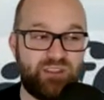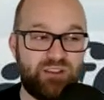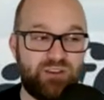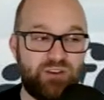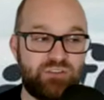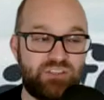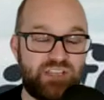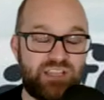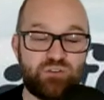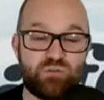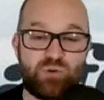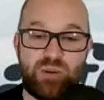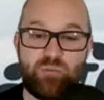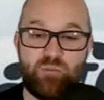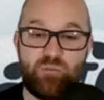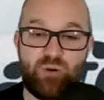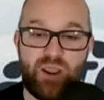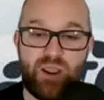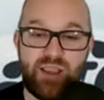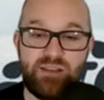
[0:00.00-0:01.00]
takes great
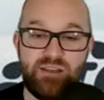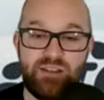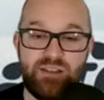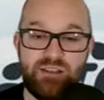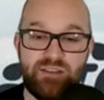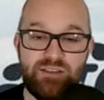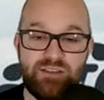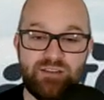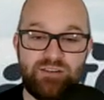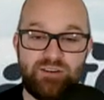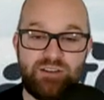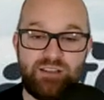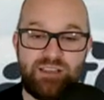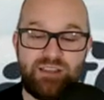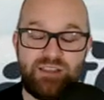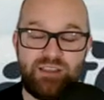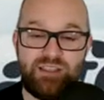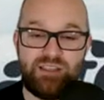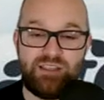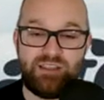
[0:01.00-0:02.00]
pride
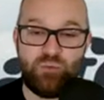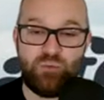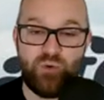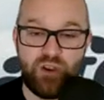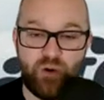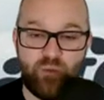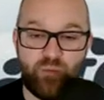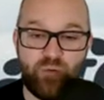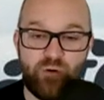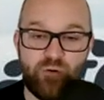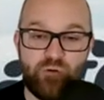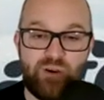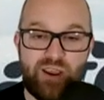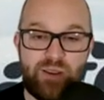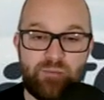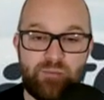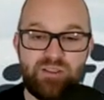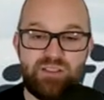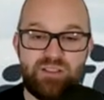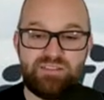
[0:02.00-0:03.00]
in the Rio
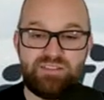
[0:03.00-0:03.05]
program.